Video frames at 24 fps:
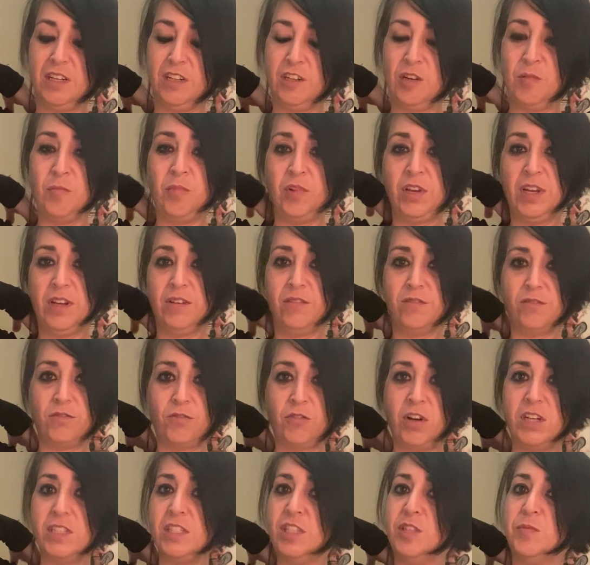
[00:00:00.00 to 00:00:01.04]
a complete
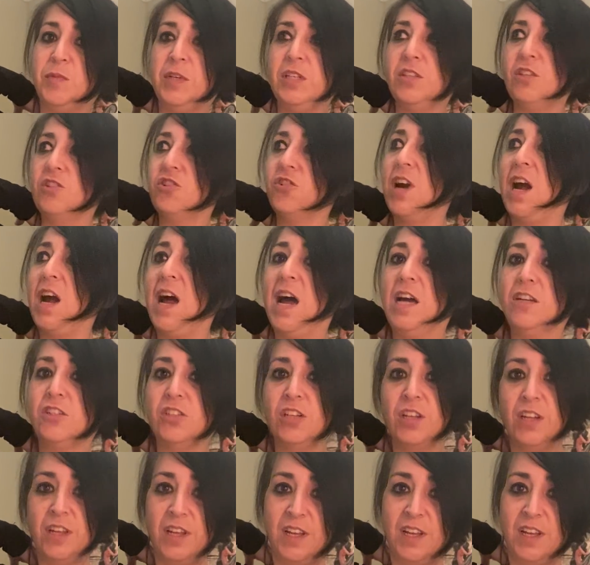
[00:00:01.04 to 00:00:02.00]
racist piece of trash.